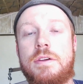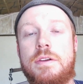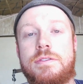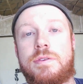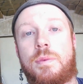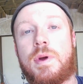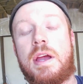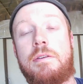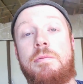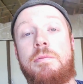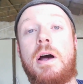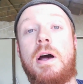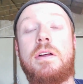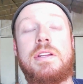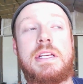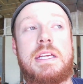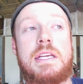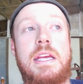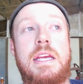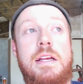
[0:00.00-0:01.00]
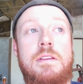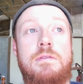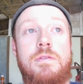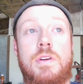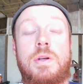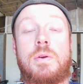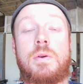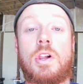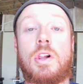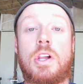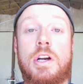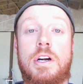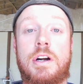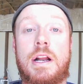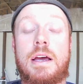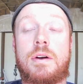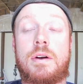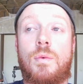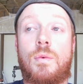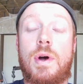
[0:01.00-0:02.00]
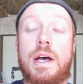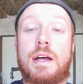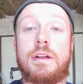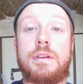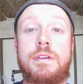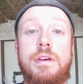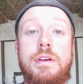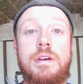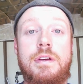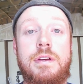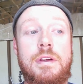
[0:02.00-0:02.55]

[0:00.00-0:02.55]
So we have welding kits for you to learn how to weld.